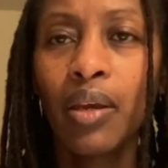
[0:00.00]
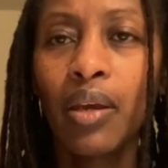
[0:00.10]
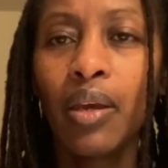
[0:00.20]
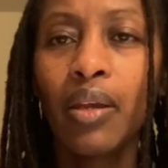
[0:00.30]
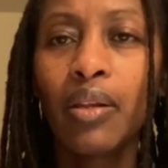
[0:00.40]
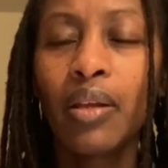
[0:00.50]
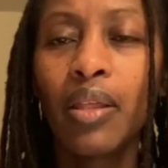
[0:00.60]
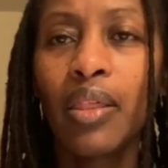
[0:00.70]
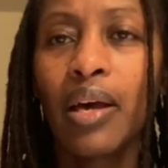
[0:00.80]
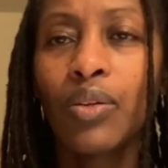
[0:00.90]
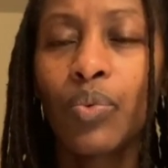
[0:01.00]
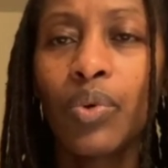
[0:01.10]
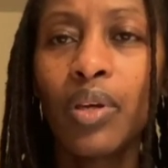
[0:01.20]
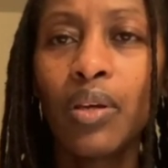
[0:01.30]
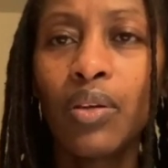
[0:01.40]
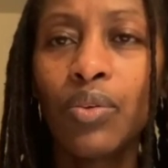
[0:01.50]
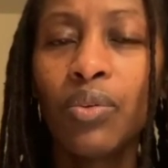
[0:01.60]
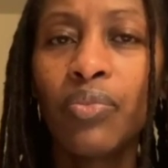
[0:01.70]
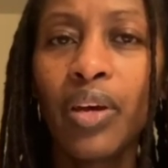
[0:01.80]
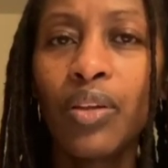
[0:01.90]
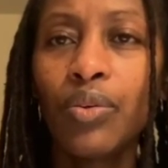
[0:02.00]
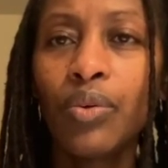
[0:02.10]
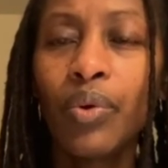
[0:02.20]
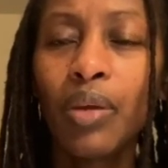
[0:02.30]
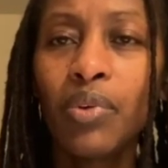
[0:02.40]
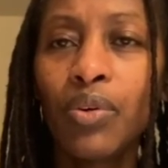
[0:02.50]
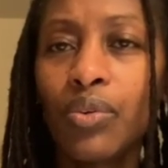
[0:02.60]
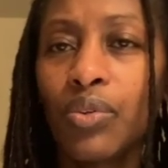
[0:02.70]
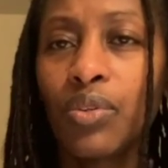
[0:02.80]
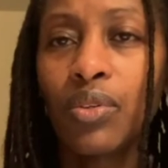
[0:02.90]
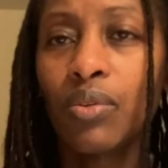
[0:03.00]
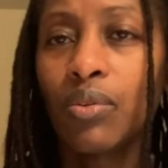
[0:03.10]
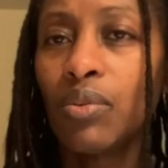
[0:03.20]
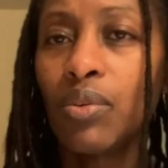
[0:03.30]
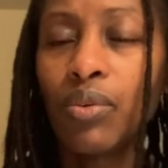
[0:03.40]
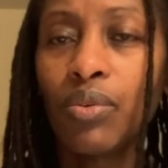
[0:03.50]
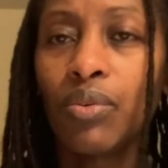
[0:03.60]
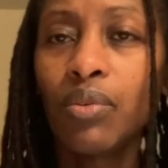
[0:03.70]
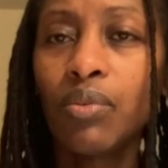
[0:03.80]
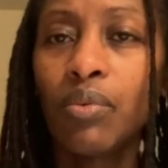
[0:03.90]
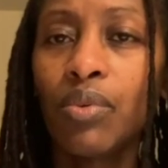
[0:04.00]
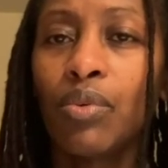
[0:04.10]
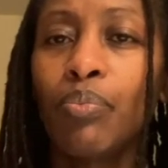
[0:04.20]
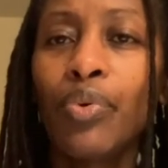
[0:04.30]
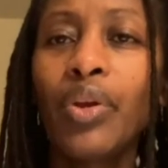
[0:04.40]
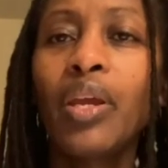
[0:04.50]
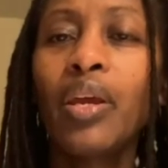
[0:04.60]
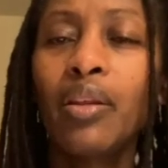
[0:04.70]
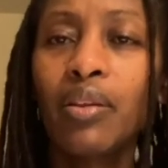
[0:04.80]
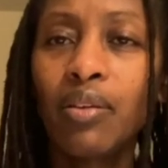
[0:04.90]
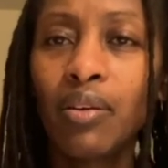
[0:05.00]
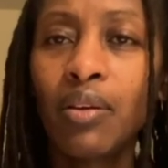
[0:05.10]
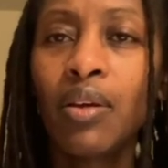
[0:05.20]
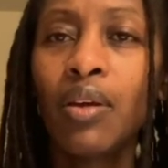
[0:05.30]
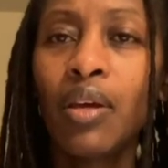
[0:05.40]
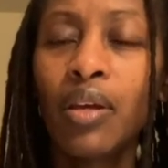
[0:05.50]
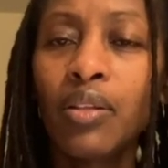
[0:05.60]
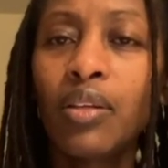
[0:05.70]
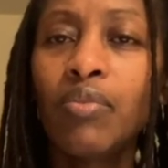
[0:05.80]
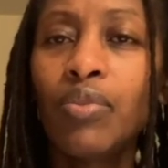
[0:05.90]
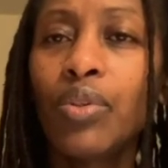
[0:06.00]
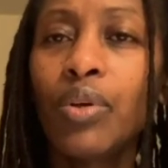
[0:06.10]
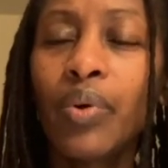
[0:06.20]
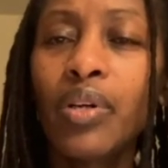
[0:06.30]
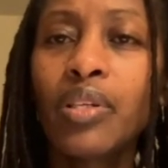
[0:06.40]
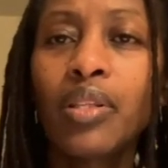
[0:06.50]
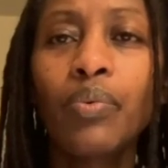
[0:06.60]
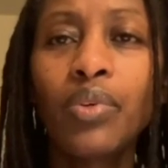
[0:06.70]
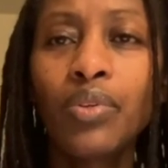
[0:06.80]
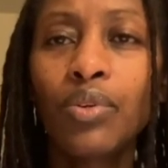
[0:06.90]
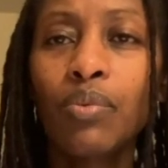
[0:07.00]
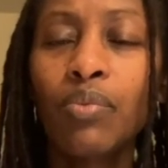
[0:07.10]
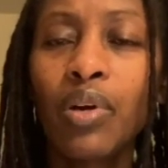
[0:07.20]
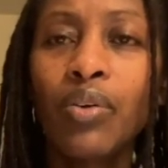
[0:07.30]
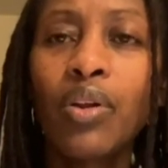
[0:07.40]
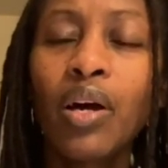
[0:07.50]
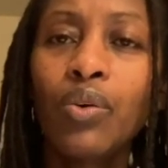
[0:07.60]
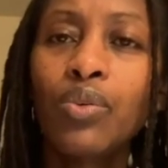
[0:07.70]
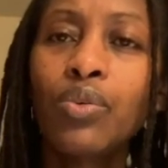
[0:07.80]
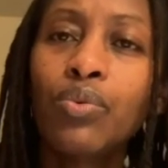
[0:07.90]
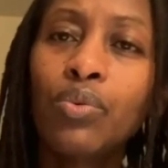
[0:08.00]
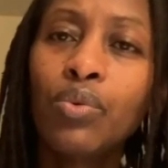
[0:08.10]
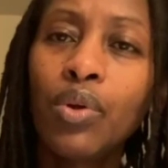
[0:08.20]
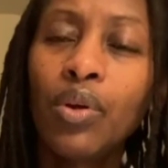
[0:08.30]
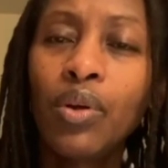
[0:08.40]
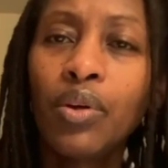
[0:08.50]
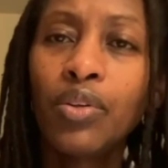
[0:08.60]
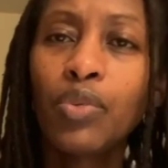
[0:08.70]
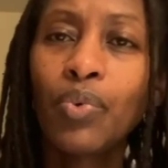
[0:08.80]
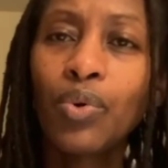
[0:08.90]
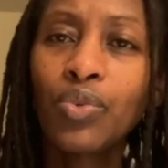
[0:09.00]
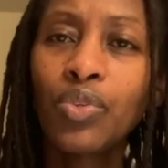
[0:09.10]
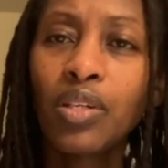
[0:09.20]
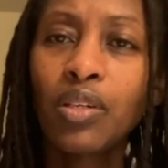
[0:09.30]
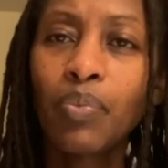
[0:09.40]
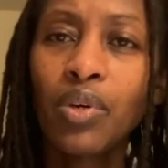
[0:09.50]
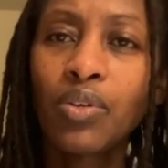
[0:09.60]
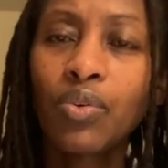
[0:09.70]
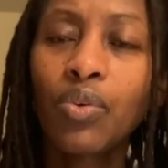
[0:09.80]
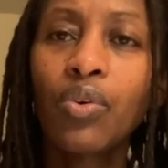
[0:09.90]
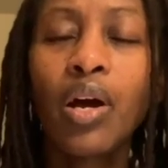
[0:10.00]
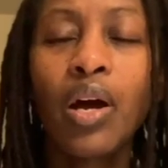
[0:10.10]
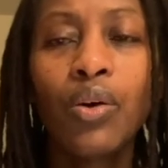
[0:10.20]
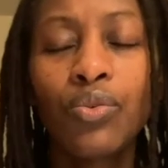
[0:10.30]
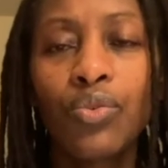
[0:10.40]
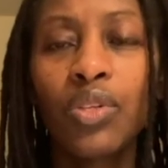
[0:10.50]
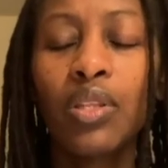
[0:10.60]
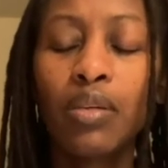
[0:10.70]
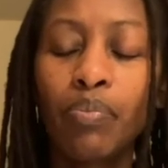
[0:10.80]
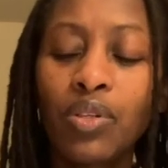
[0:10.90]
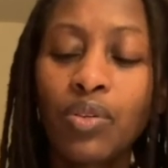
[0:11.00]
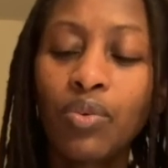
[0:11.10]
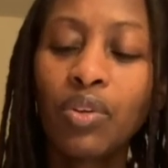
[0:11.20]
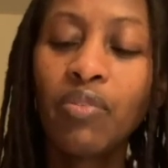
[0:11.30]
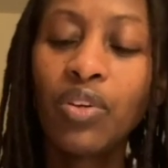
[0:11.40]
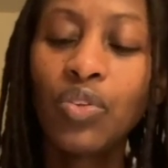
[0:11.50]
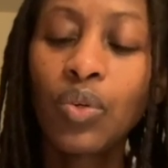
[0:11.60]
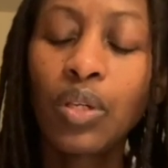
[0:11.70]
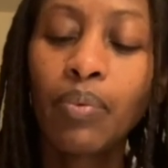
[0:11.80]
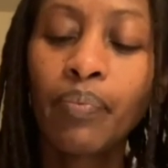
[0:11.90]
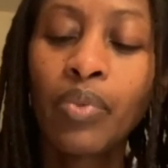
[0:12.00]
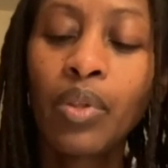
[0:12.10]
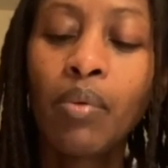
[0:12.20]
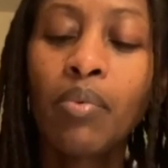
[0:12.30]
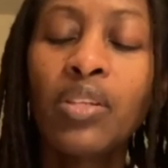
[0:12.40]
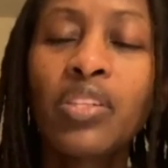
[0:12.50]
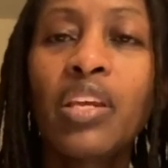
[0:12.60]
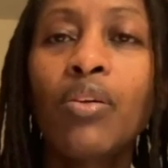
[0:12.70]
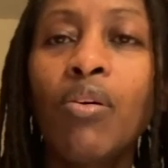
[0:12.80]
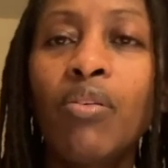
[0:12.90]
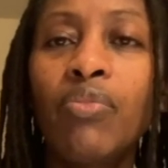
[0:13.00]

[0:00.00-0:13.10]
And that way you'll find your way, because you'll pray and he'll give you the words and the wisdom on how to respond to such a person, or how to treat that person eventually, instead of